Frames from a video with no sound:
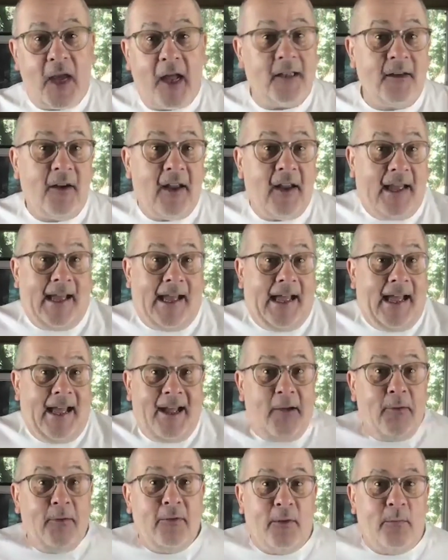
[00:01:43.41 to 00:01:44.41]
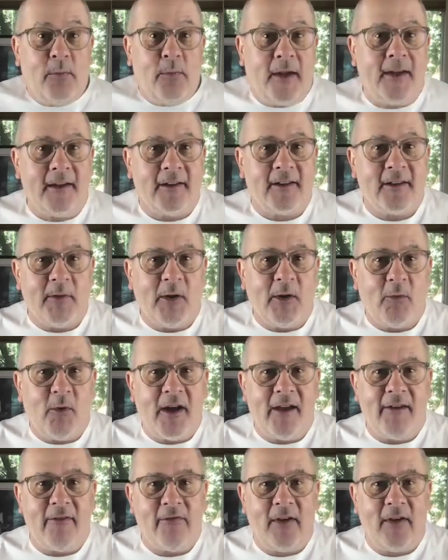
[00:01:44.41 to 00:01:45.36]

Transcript: I don't know how to break it to my wife.